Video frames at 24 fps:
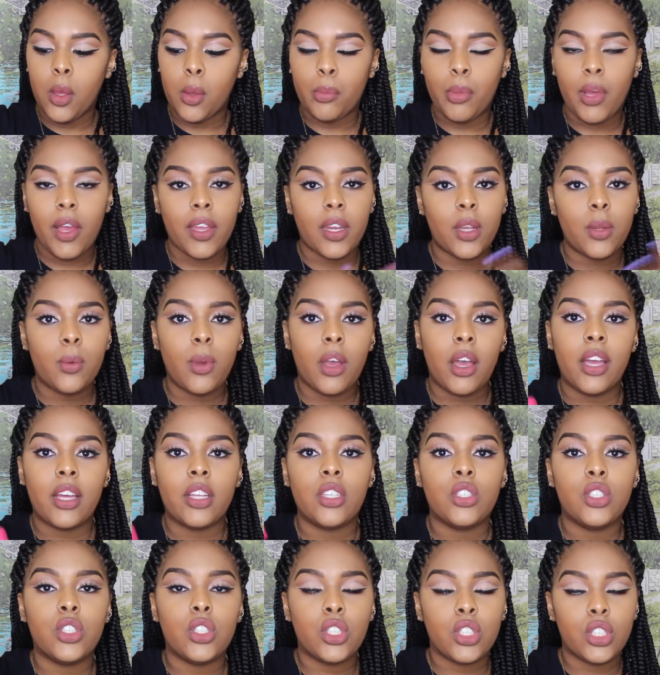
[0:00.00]
body
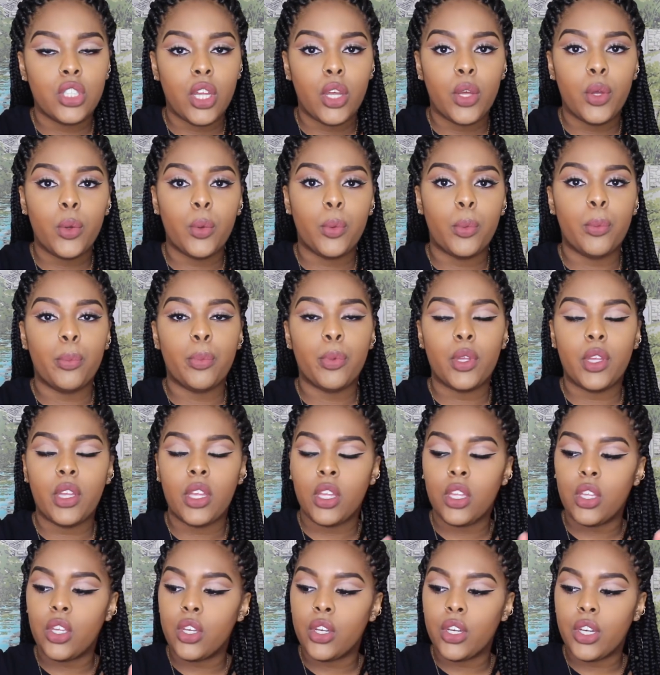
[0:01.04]
wash, soap,
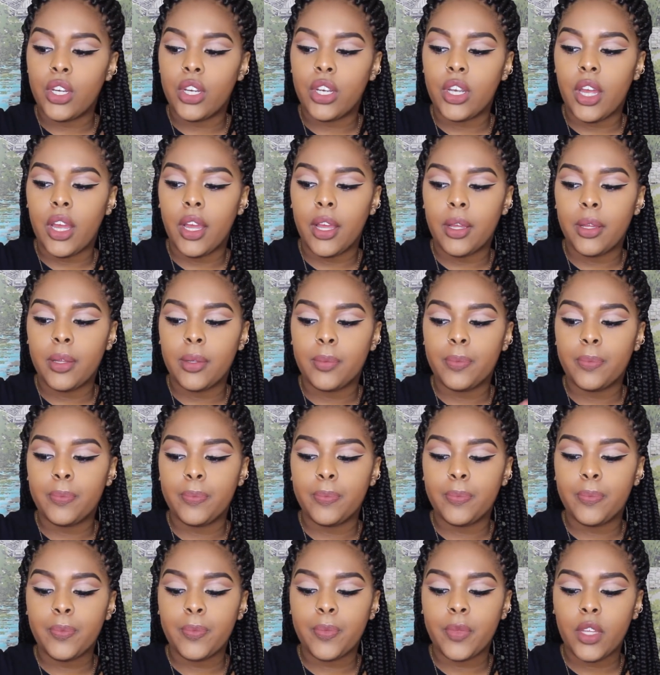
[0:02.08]
your
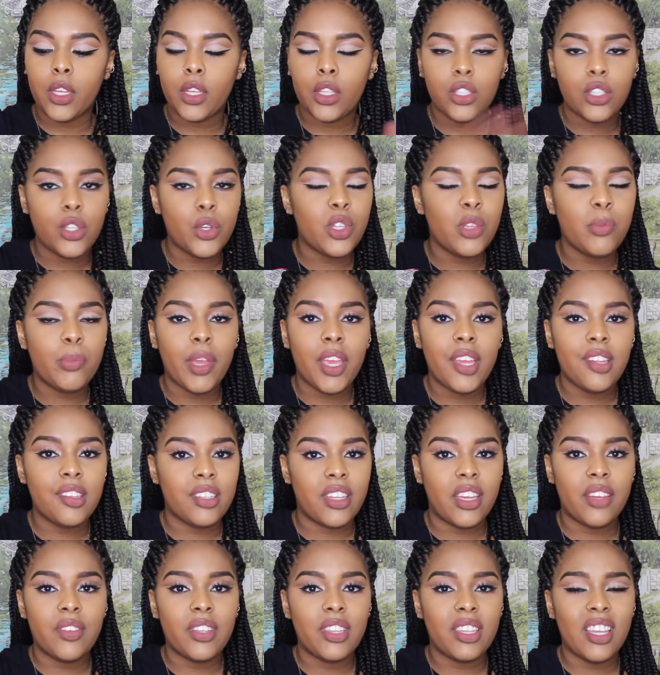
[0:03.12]
toothpaste
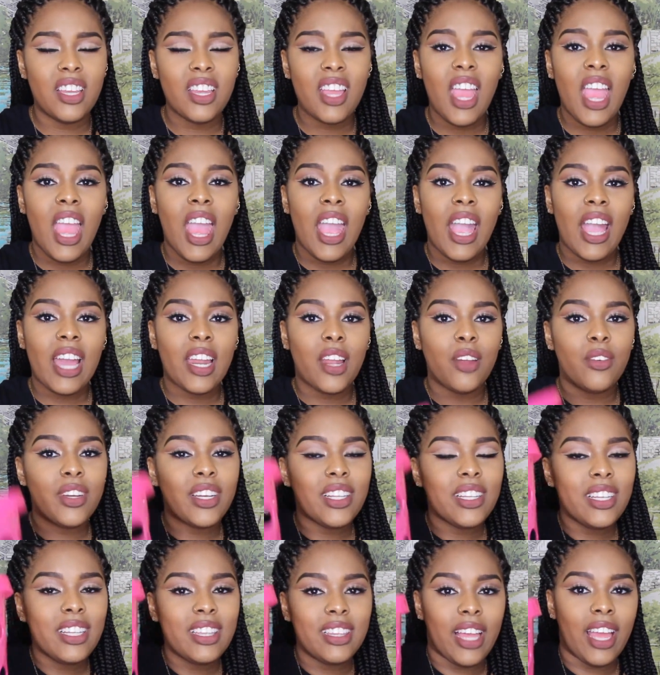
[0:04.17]
and everything. And I
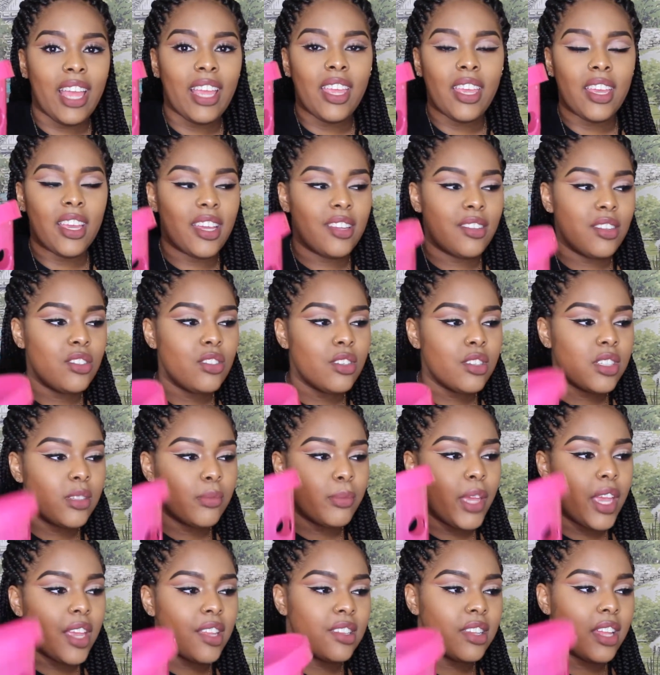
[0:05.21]
really like it because it just
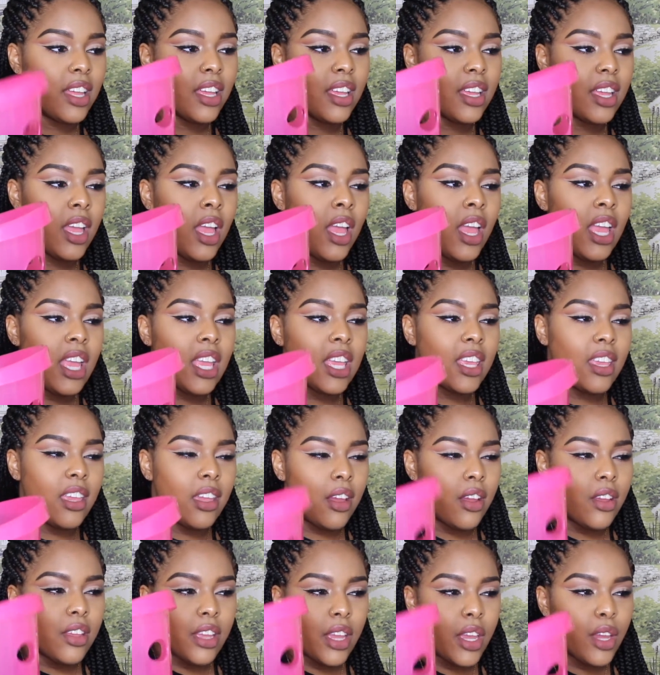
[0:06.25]
makes like
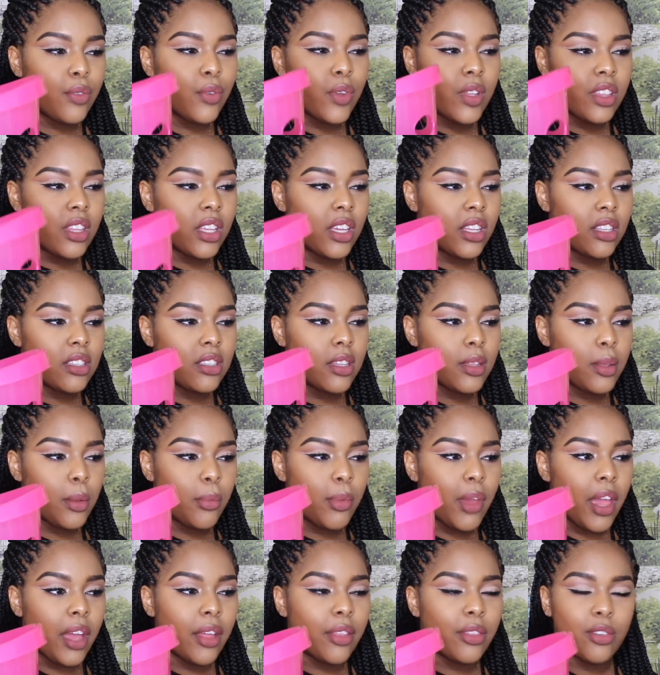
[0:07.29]
carrying everything to the
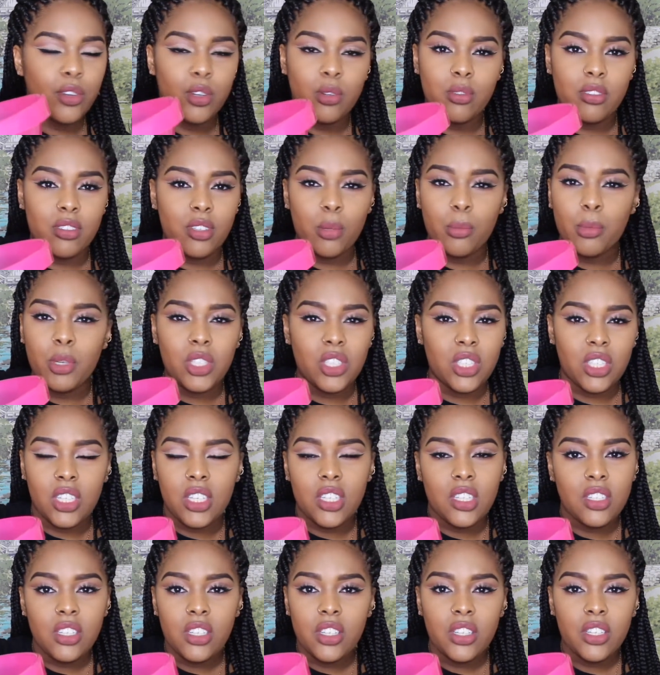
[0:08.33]
bathroom so much
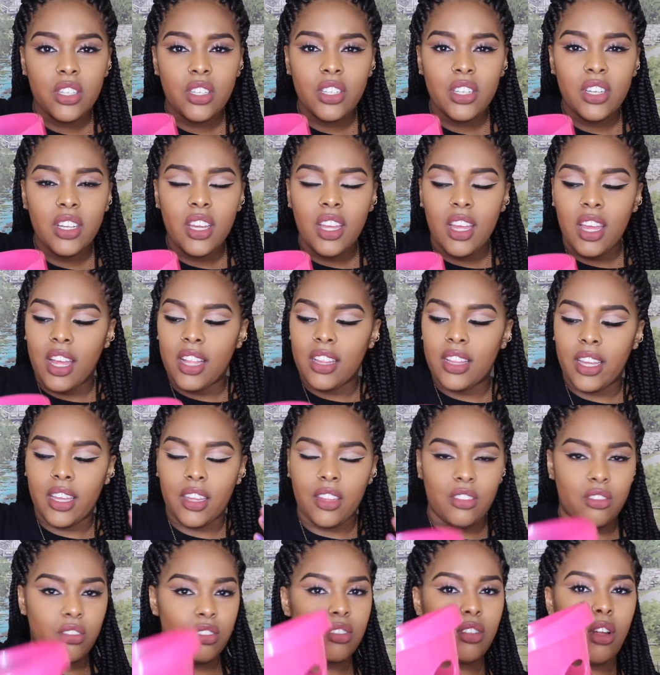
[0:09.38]
easier. Like,
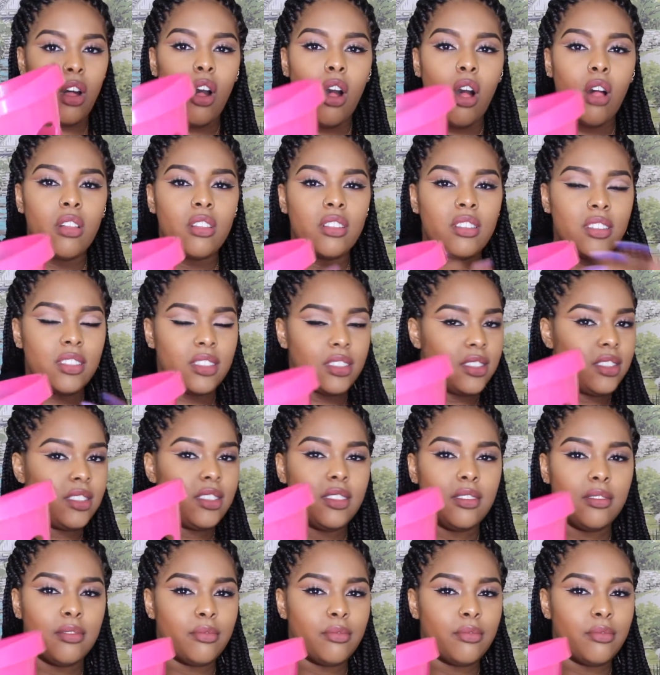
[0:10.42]
it's just all in this